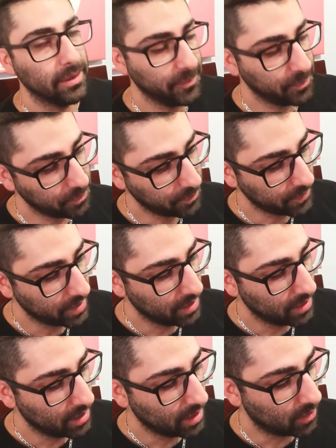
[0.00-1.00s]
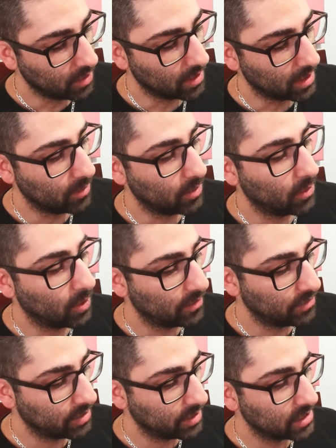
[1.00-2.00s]
And we're like, okay, we'll go
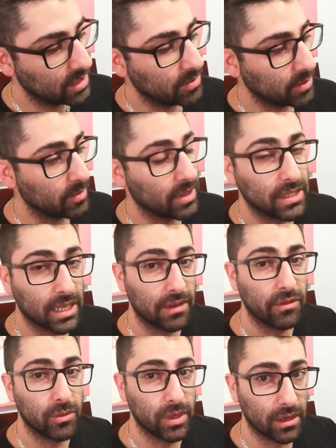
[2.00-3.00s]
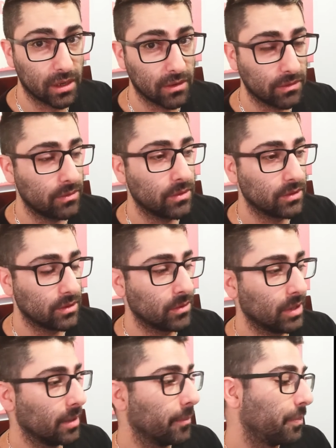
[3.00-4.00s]
after your dentist appointment because I have the week off, which is
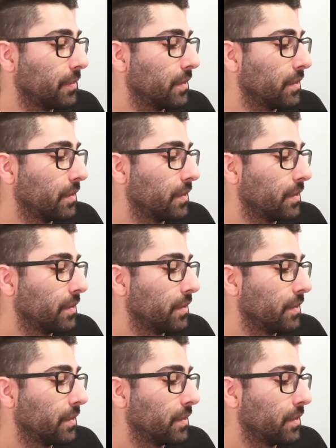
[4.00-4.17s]
great.